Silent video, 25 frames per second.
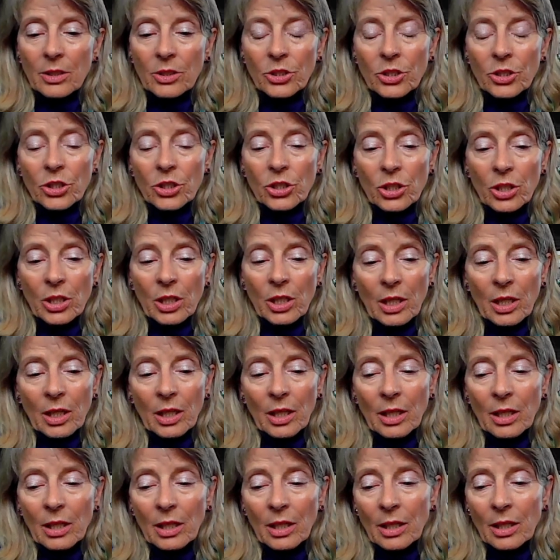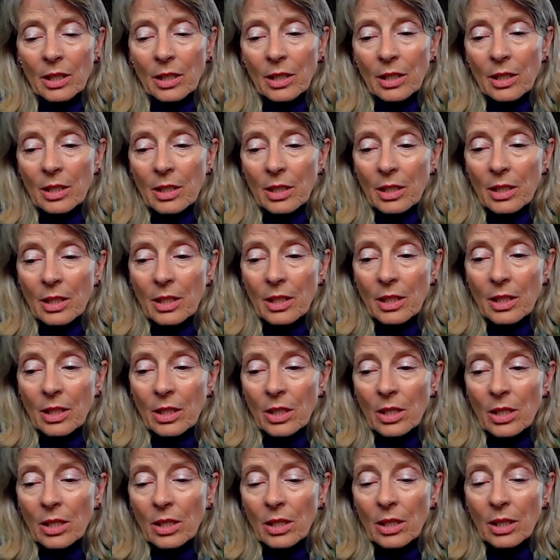she
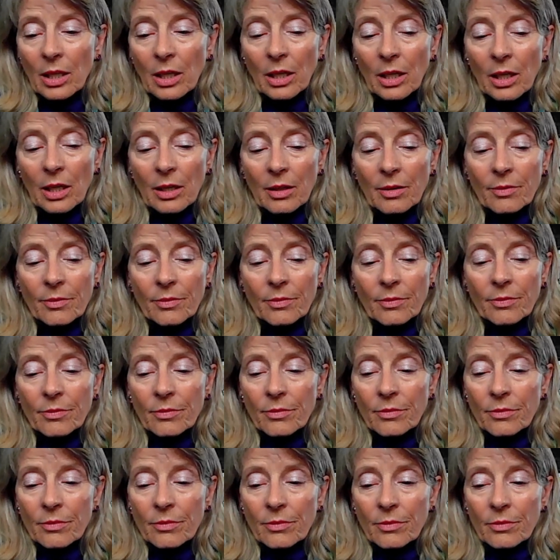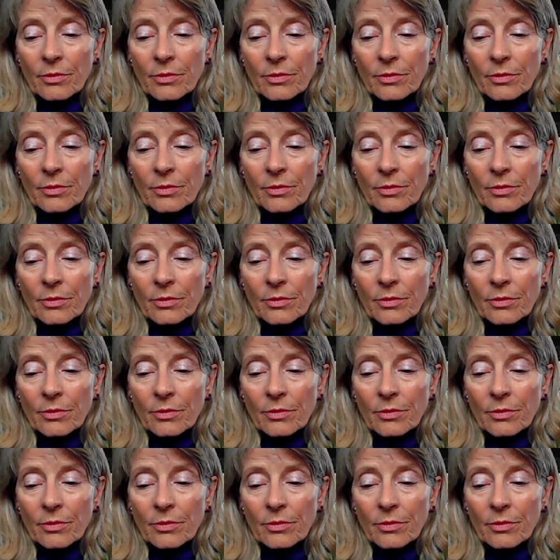um,